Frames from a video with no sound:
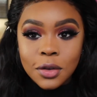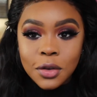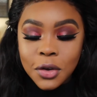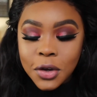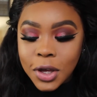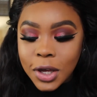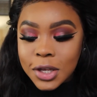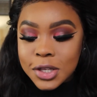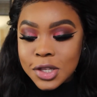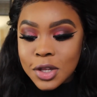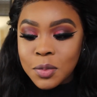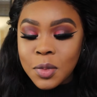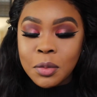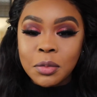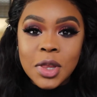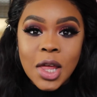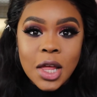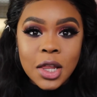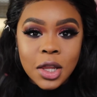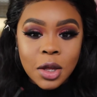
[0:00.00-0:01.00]
Okay, so
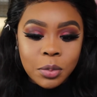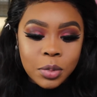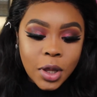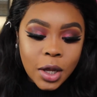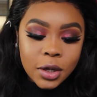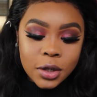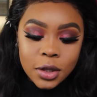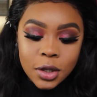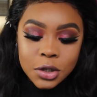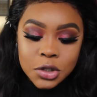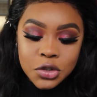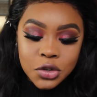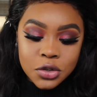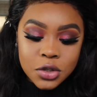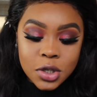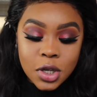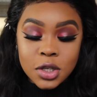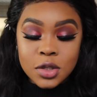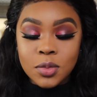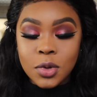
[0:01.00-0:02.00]
remember that lip liner that I showed
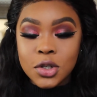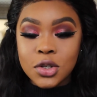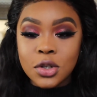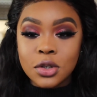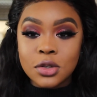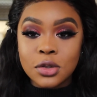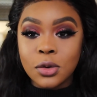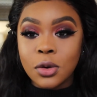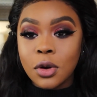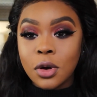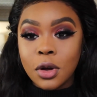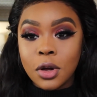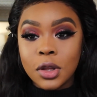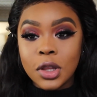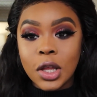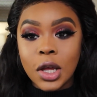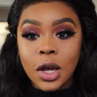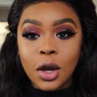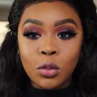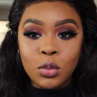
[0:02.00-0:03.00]
you guys in my drugstore haul
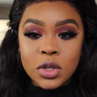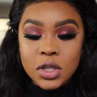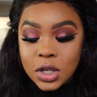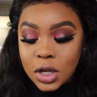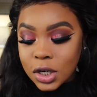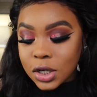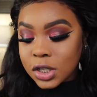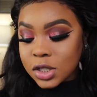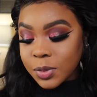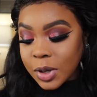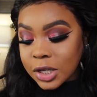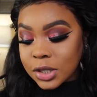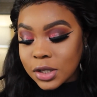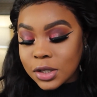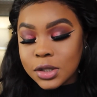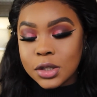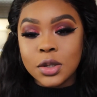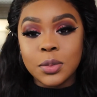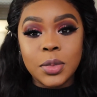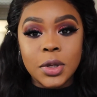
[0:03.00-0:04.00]
that I was not
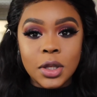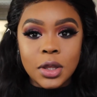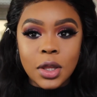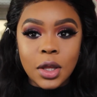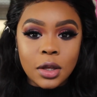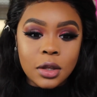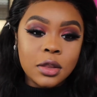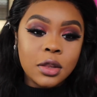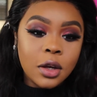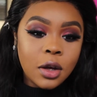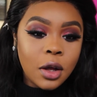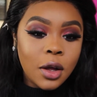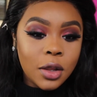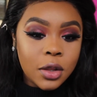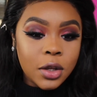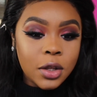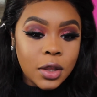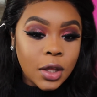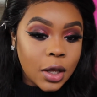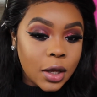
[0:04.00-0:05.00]
expecting to be the
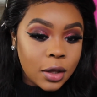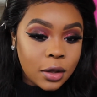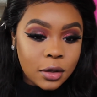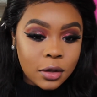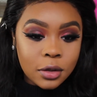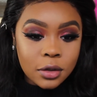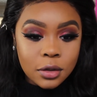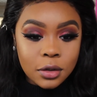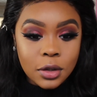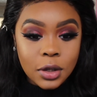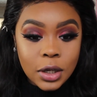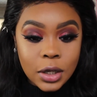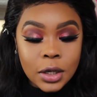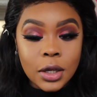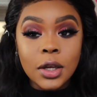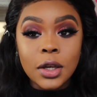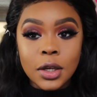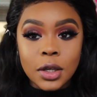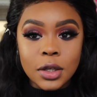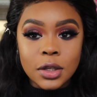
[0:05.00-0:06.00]
color that
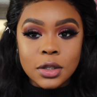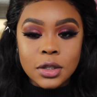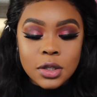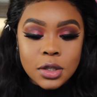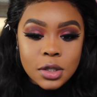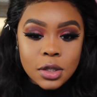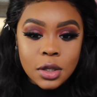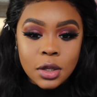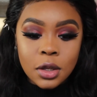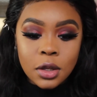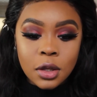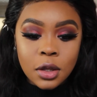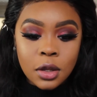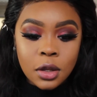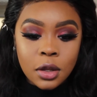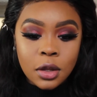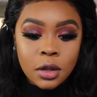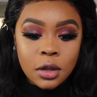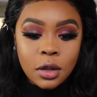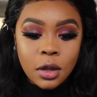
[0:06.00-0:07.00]
it is?
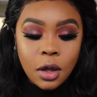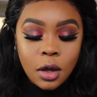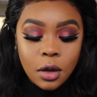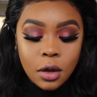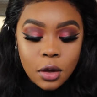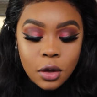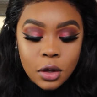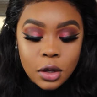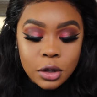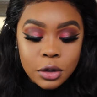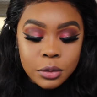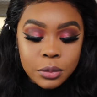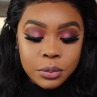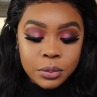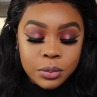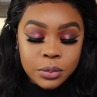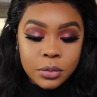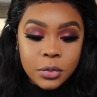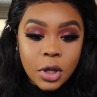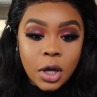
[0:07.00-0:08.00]

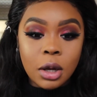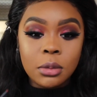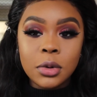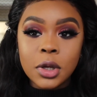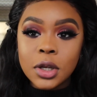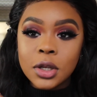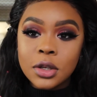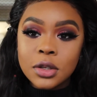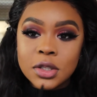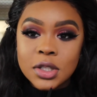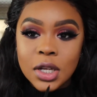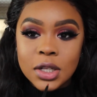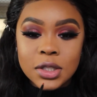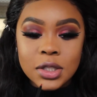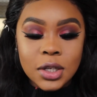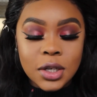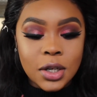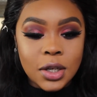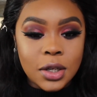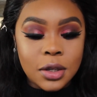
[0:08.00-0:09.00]
I'm gonna use that
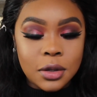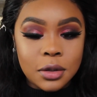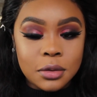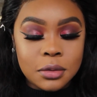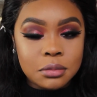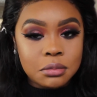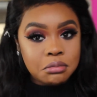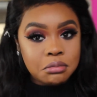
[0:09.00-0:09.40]
today.